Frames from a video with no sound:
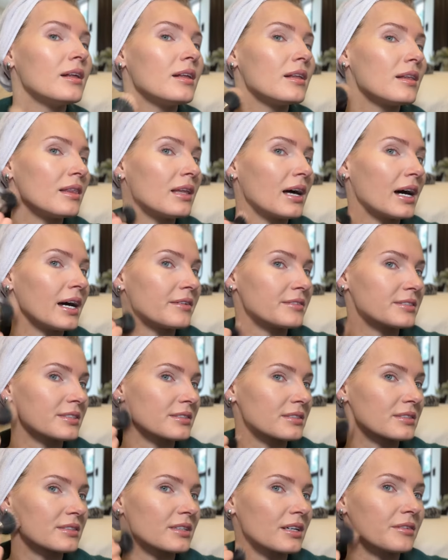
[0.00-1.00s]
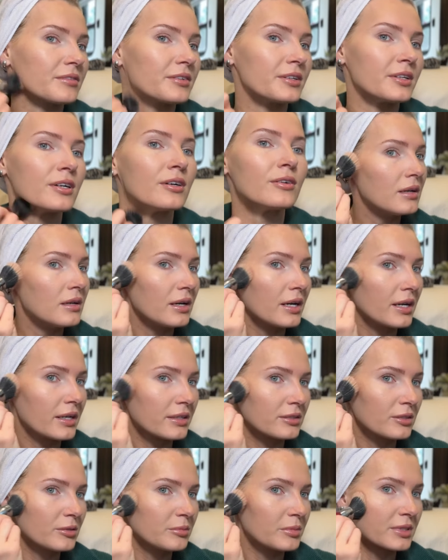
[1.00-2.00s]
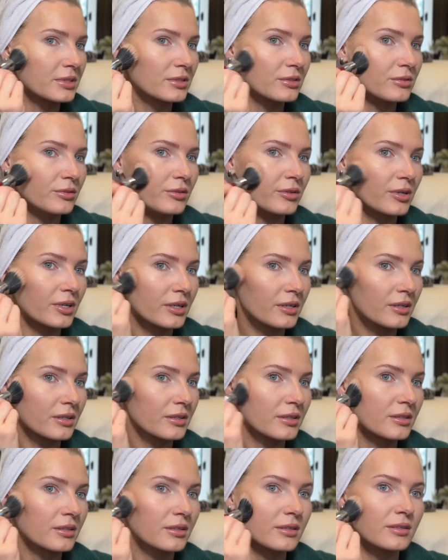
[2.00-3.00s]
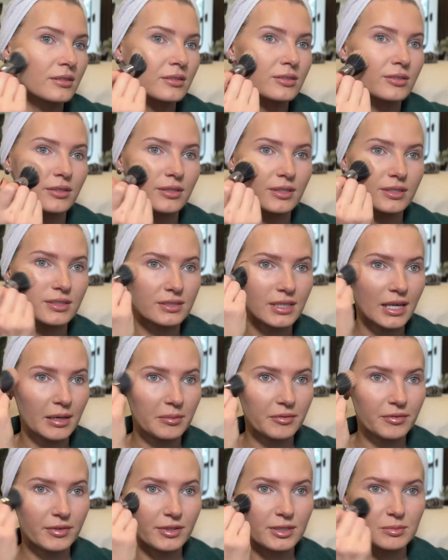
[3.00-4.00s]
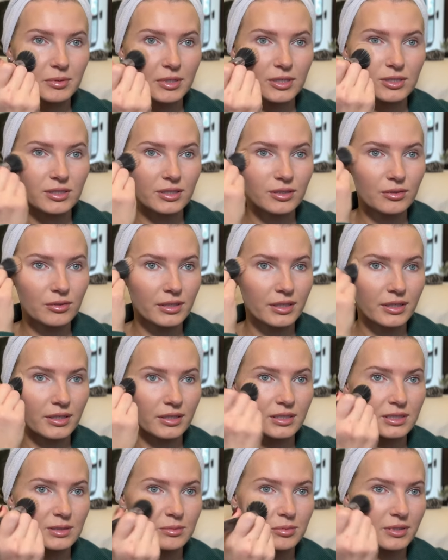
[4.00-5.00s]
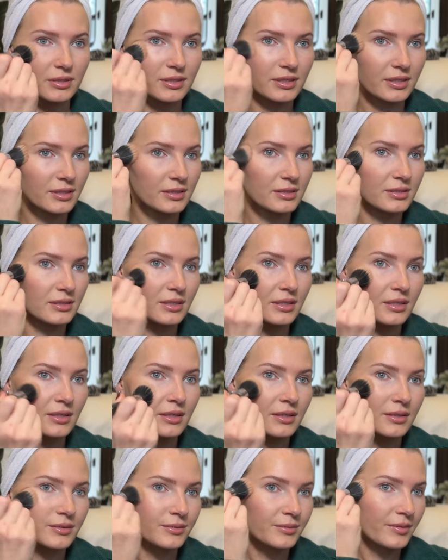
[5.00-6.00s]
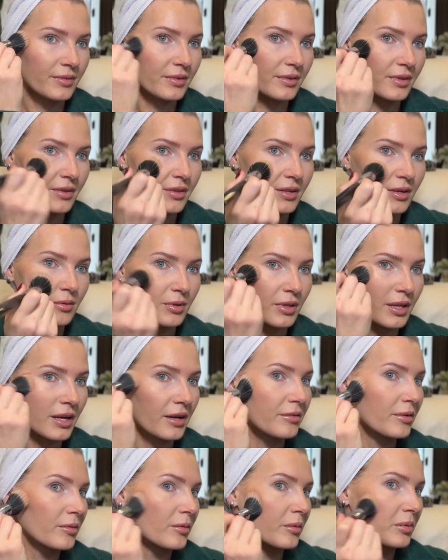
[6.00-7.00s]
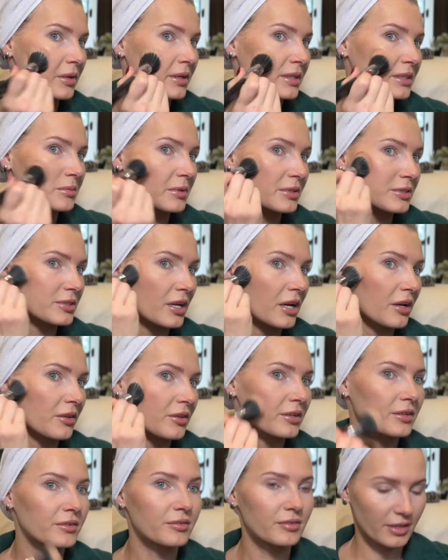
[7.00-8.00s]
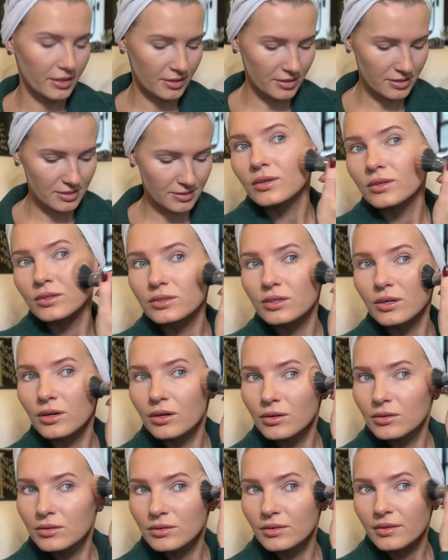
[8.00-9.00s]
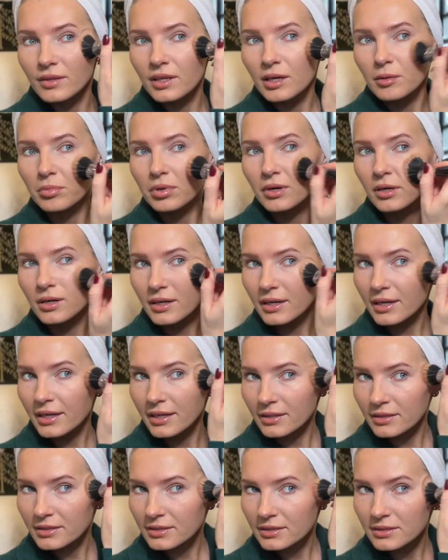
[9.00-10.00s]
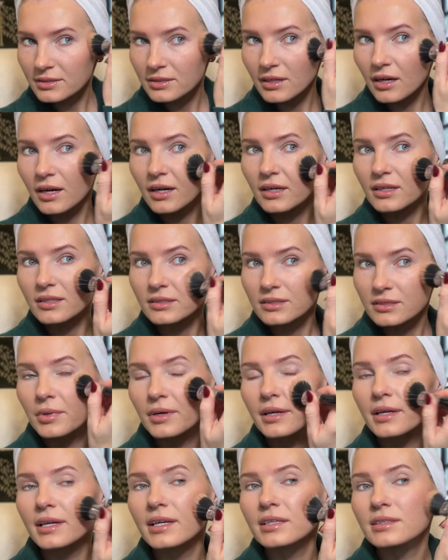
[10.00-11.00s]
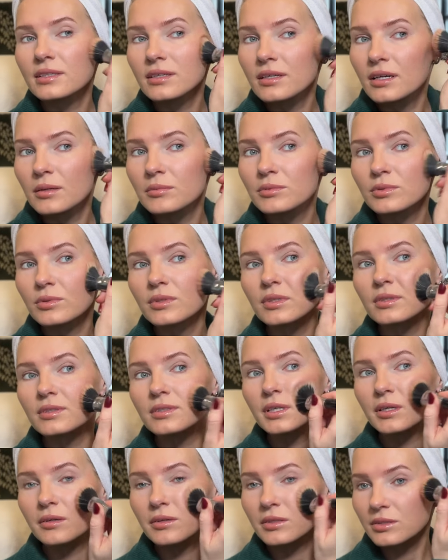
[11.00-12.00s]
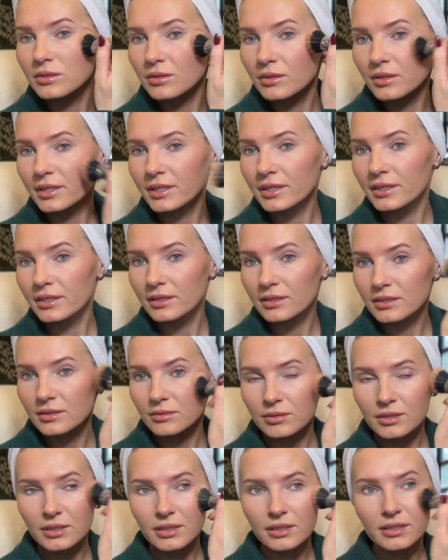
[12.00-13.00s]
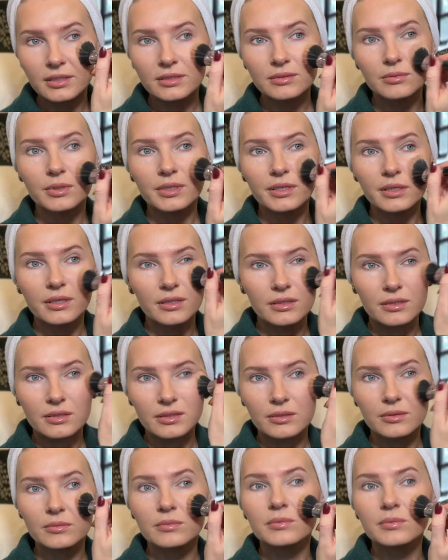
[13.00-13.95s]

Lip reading: lives and stuff, you know. I do miss New York during this time of year, especially or like kids' birthdays. Nothing will ever replace my childhood friends. So that part kind of sucks, but I guess it comes with the territory. It is what it is. What are you gonna do?